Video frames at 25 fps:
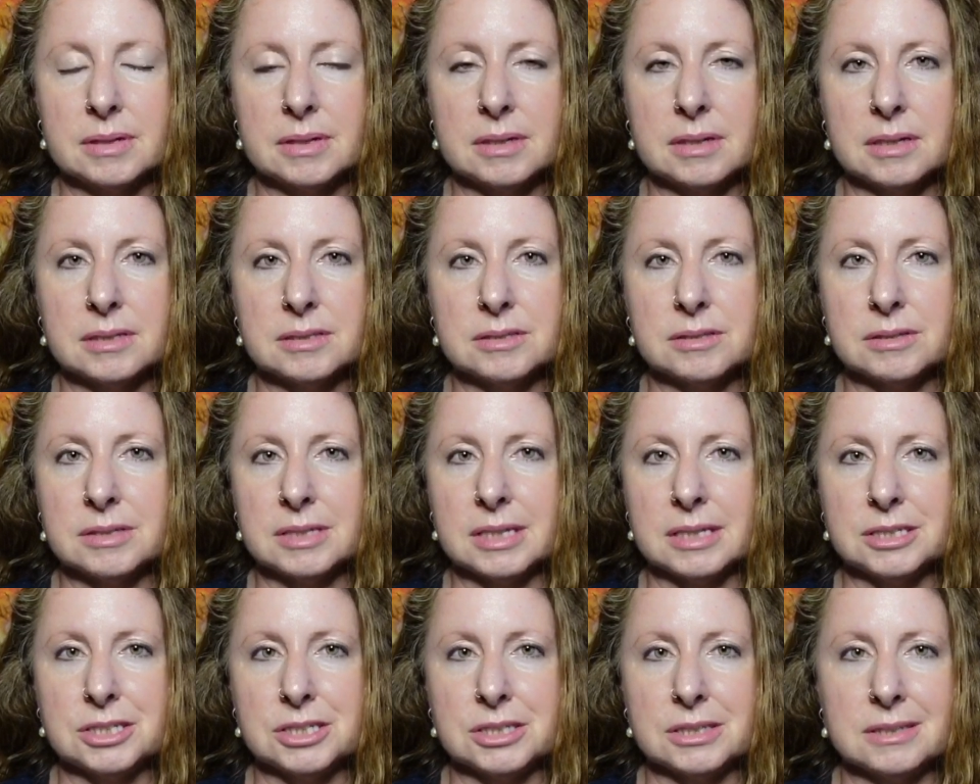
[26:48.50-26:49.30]

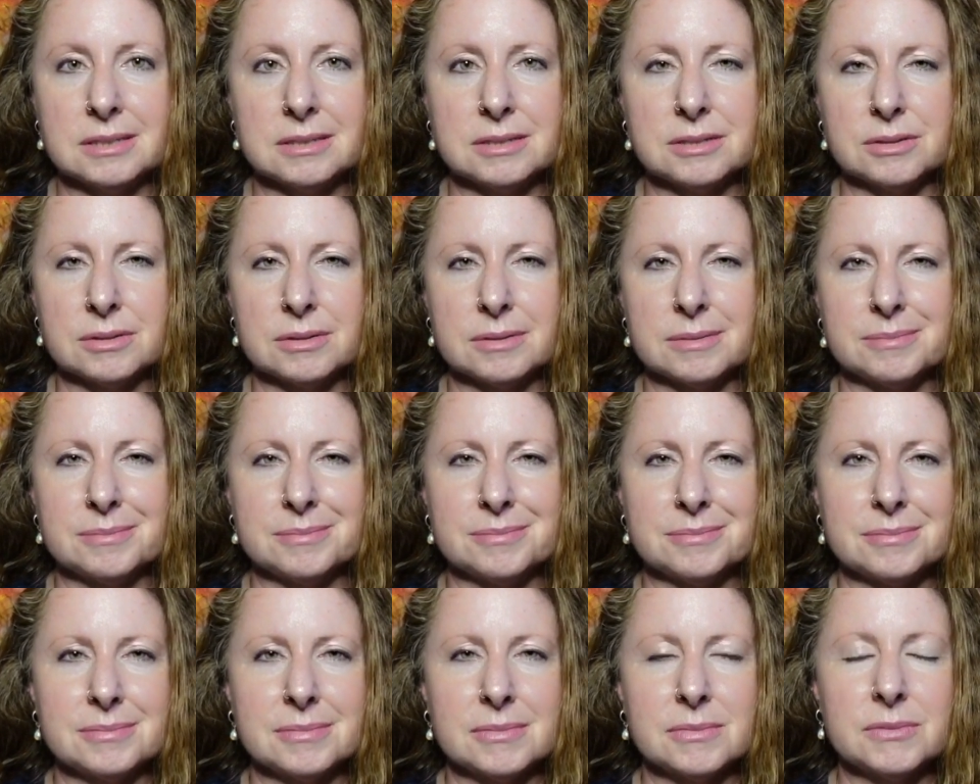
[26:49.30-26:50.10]
consultations or
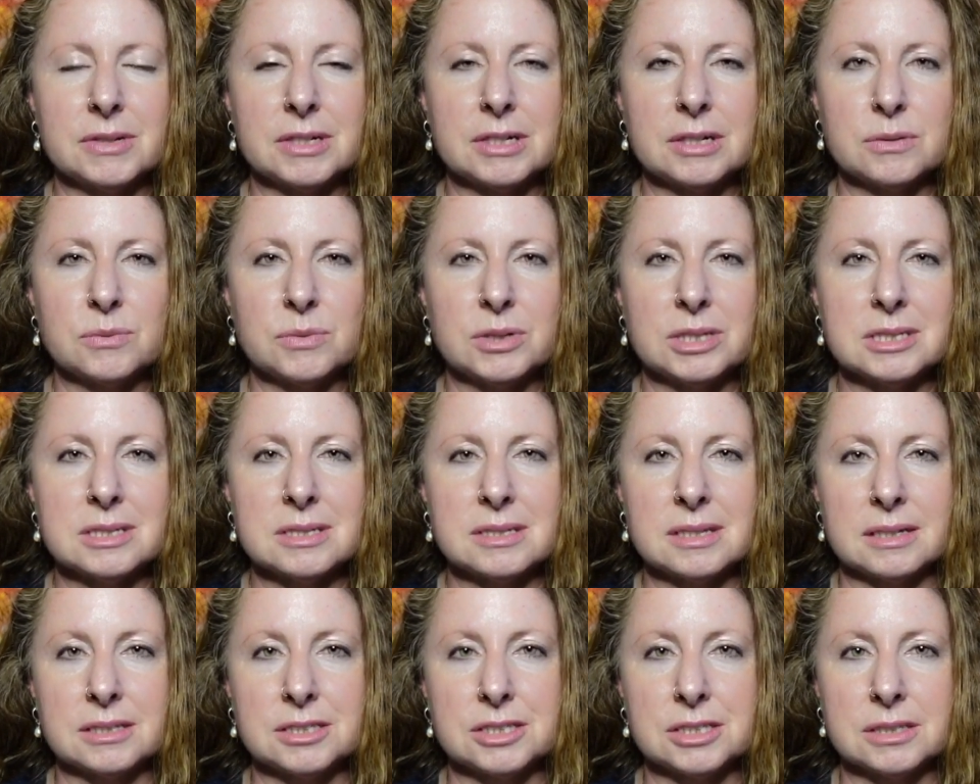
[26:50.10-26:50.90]
one-on-one
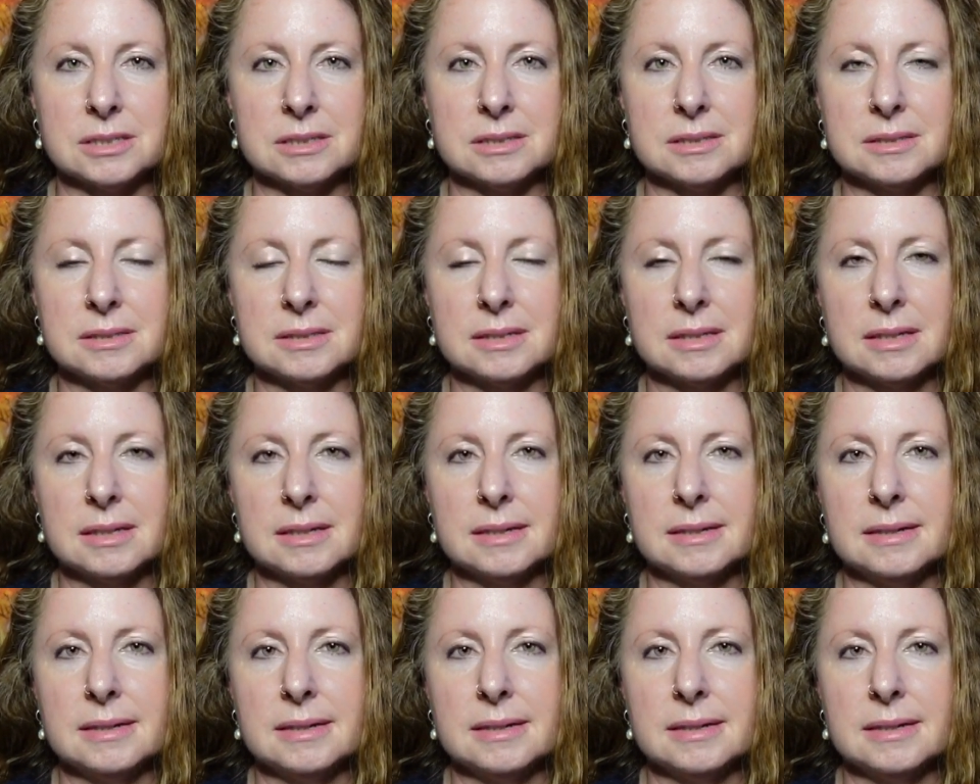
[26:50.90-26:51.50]
sessions.